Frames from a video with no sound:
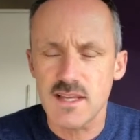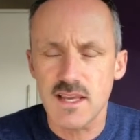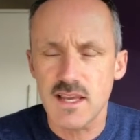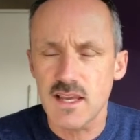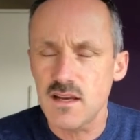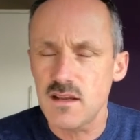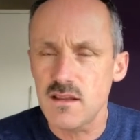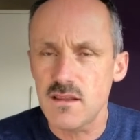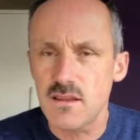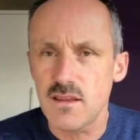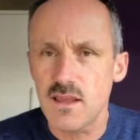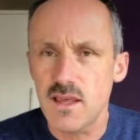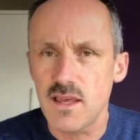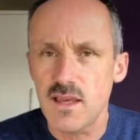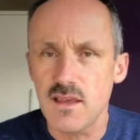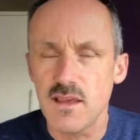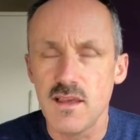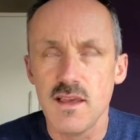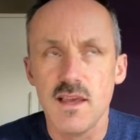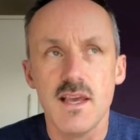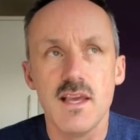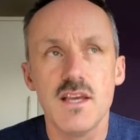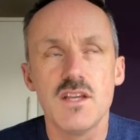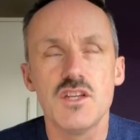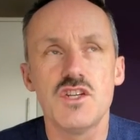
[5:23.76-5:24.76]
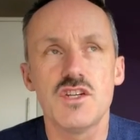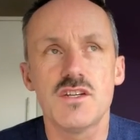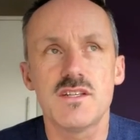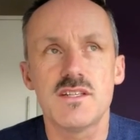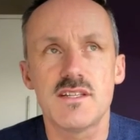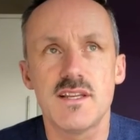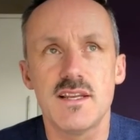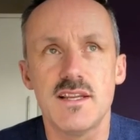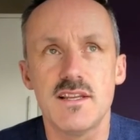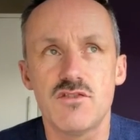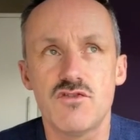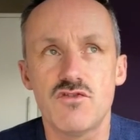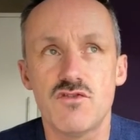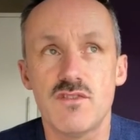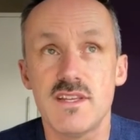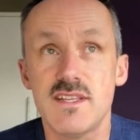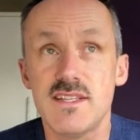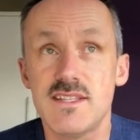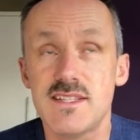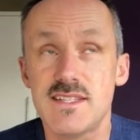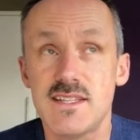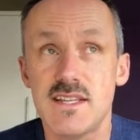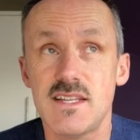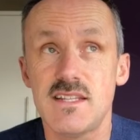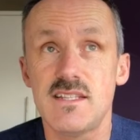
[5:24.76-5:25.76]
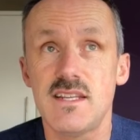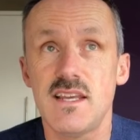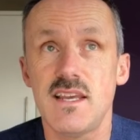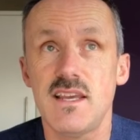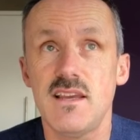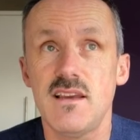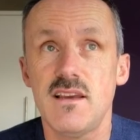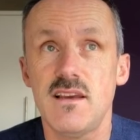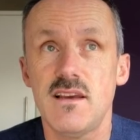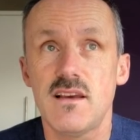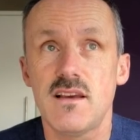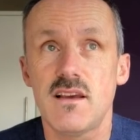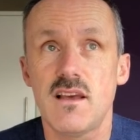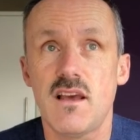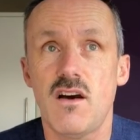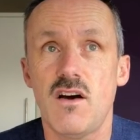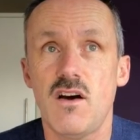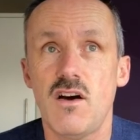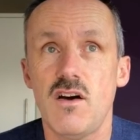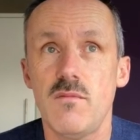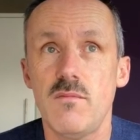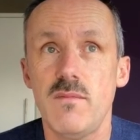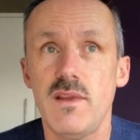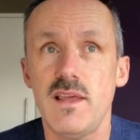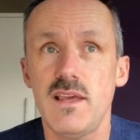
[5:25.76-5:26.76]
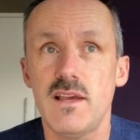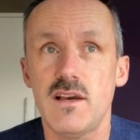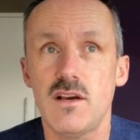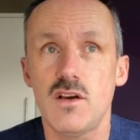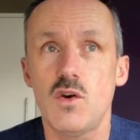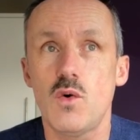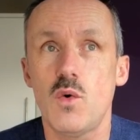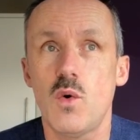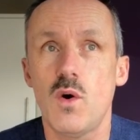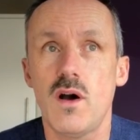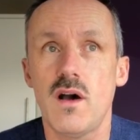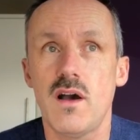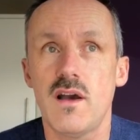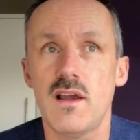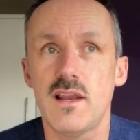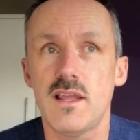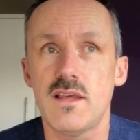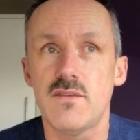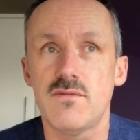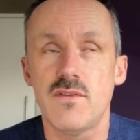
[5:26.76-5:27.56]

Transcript: anything, just literally sitting calmly and quietly,